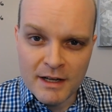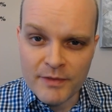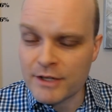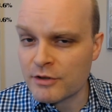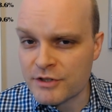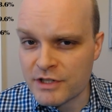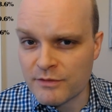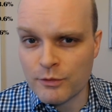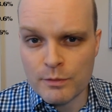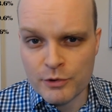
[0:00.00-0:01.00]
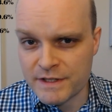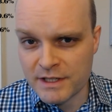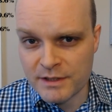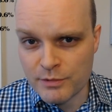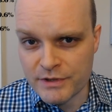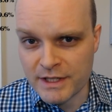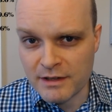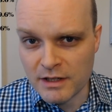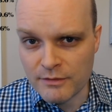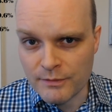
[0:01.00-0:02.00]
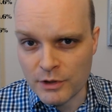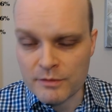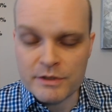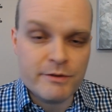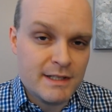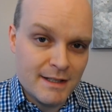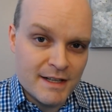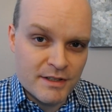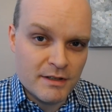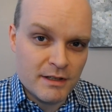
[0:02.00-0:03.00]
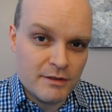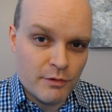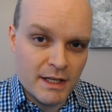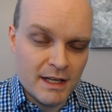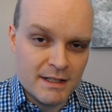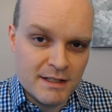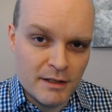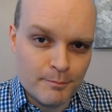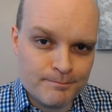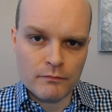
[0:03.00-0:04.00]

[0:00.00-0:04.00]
they took just 4.6% of the vote, which was less than in 2018.